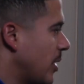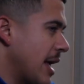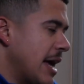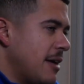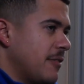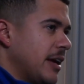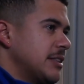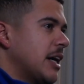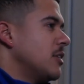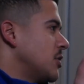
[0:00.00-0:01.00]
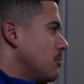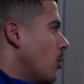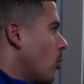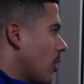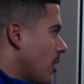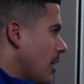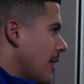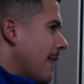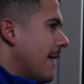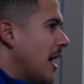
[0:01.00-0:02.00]
we have a Tell Us More
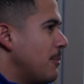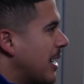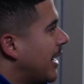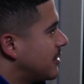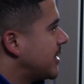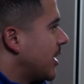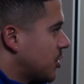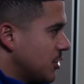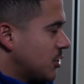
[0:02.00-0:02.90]
kind of section.